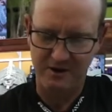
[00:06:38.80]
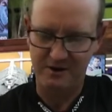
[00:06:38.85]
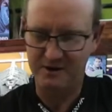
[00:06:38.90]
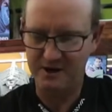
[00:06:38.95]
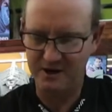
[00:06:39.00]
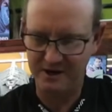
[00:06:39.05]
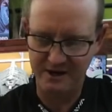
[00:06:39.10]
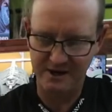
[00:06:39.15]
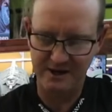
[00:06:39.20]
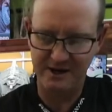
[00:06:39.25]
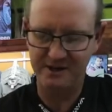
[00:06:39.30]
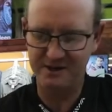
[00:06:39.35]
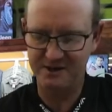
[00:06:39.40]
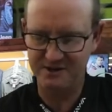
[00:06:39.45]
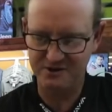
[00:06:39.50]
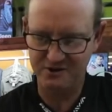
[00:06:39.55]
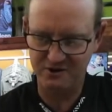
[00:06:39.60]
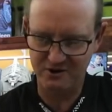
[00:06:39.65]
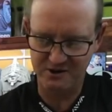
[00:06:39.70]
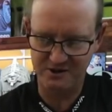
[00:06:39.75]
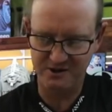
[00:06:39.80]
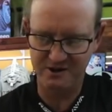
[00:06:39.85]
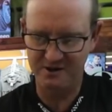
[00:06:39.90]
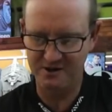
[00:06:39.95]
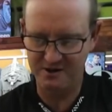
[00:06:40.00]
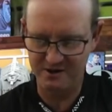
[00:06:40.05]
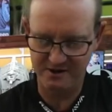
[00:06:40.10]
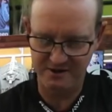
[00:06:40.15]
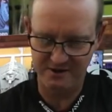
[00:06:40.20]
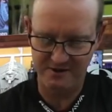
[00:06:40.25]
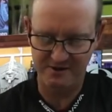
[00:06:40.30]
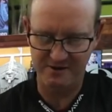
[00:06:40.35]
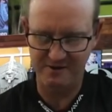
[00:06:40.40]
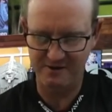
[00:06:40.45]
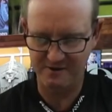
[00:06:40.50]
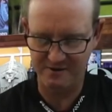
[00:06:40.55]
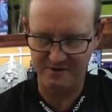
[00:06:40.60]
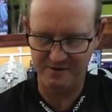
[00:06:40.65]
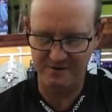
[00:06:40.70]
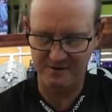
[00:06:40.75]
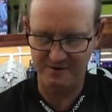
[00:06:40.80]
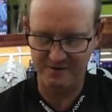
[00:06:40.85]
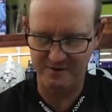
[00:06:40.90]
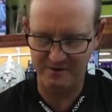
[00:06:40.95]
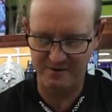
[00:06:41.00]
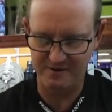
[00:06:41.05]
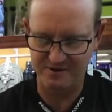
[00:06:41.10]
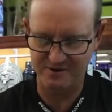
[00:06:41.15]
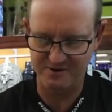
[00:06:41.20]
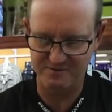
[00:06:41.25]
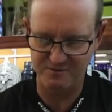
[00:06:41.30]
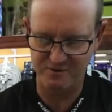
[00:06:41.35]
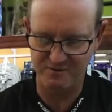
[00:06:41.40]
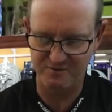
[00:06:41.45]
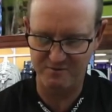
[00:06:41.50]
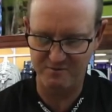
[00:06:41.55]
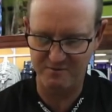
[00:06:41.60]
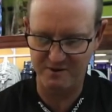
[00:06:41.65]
take our latex cotton and just move him